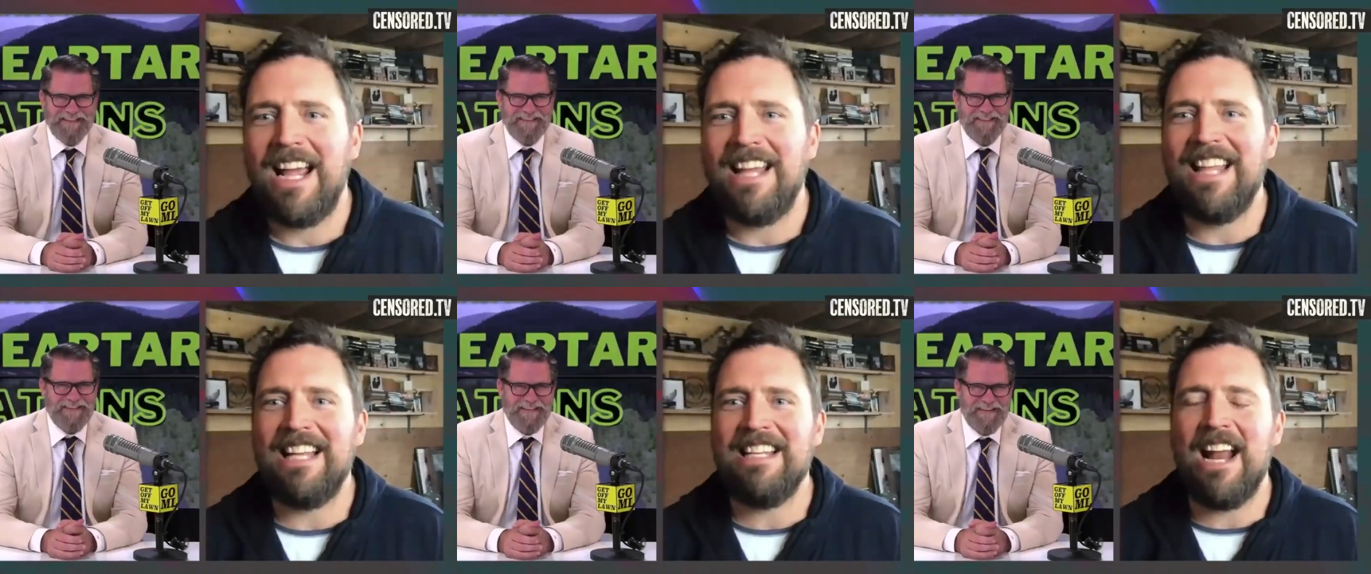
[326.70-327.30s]
Speaker 1: And
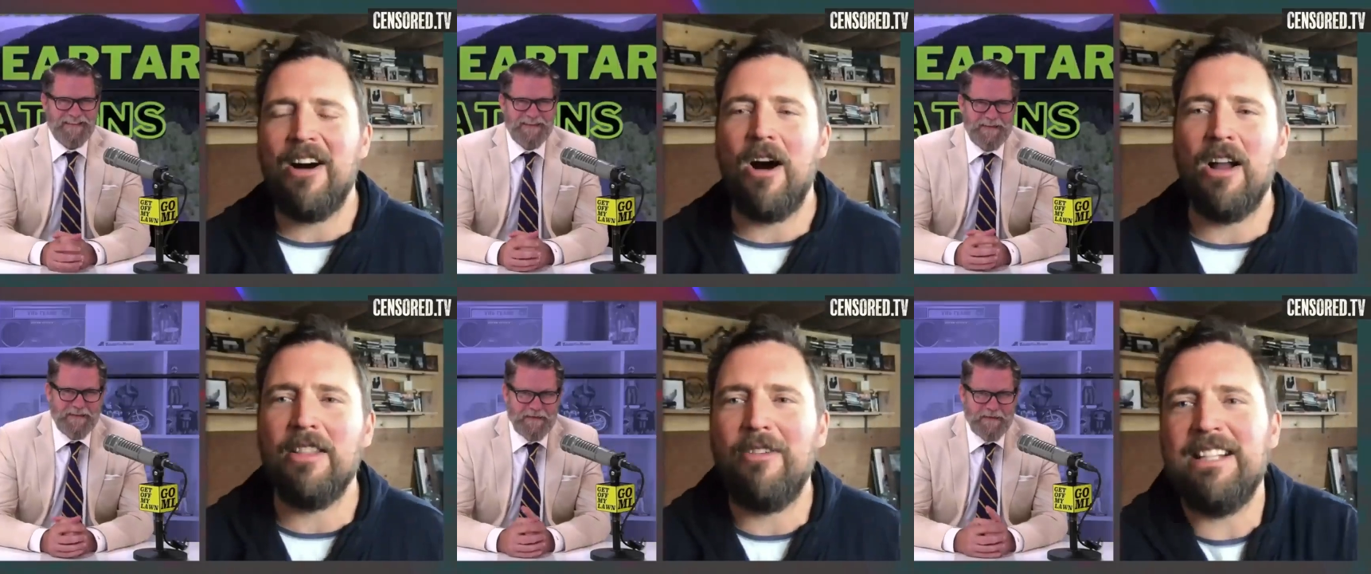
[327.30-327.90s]
then, you know,
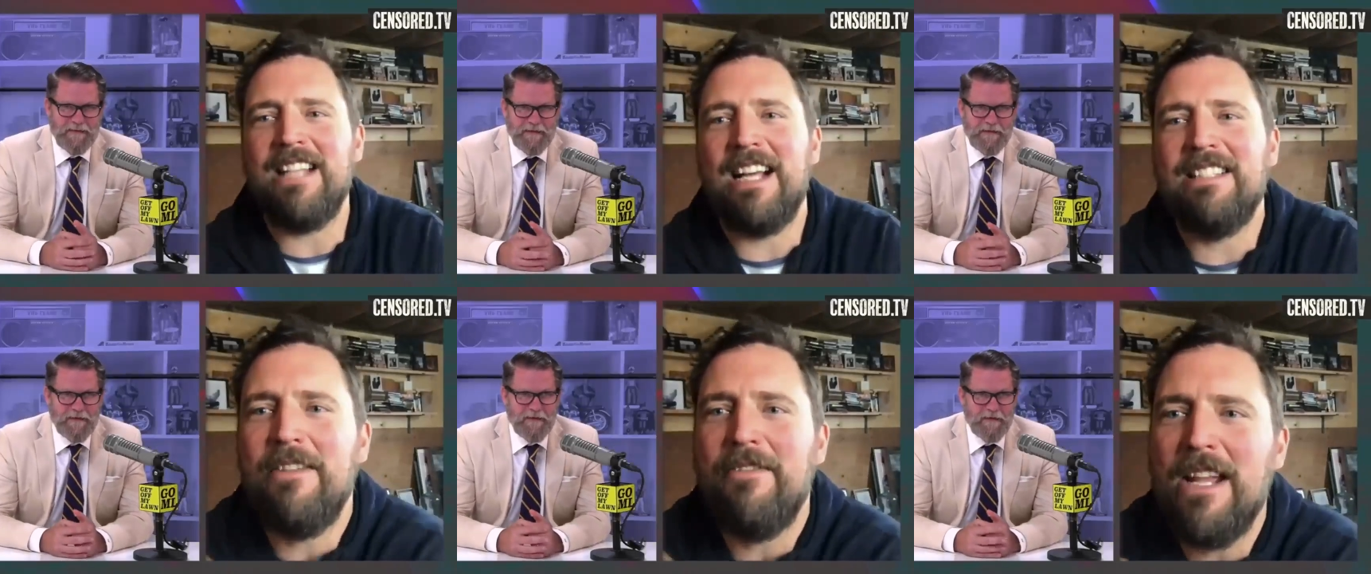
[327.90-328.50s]

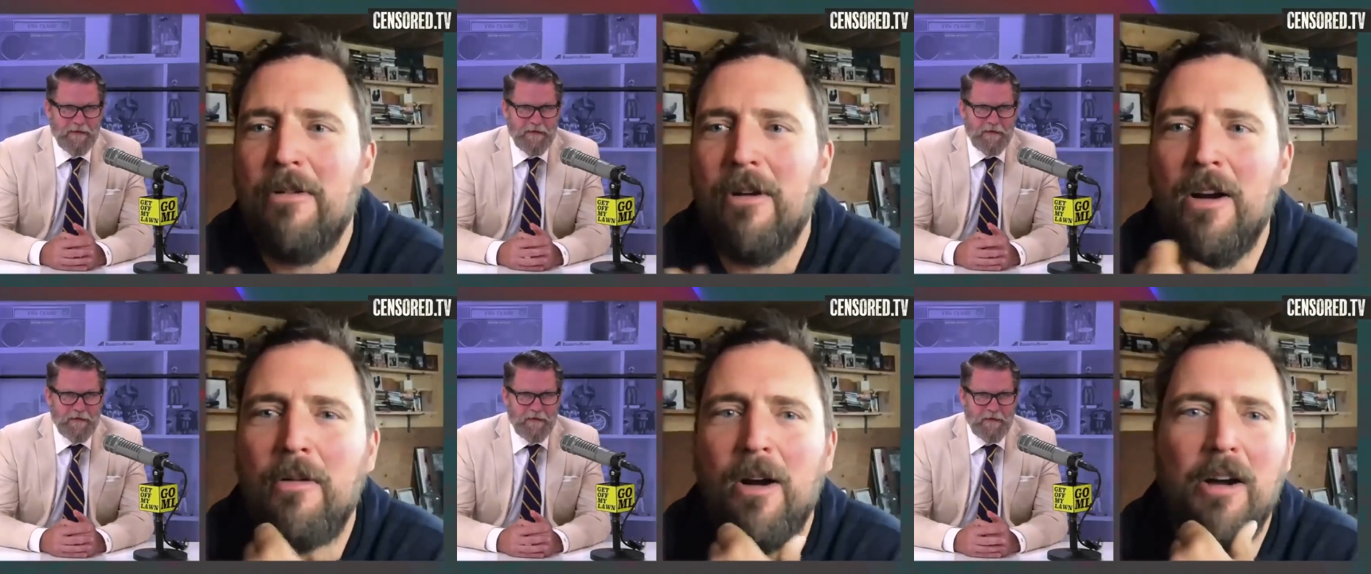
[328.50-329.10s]
unauthorized.tv, where
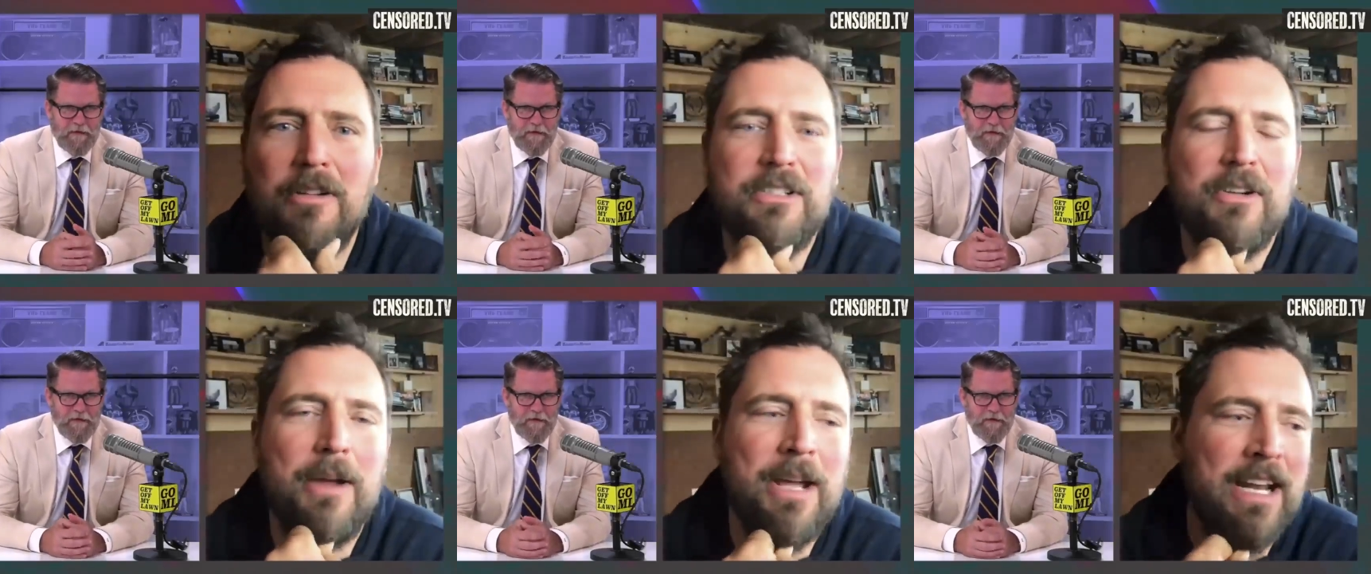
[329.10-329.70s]
we're always
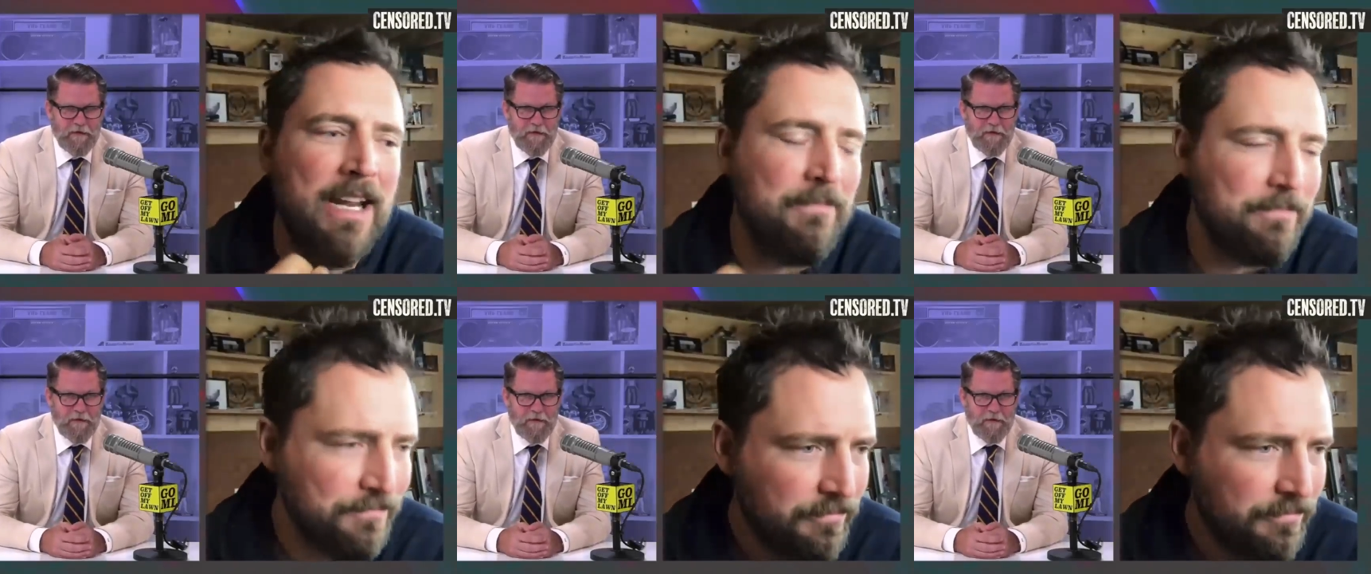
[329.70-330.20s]
streaming and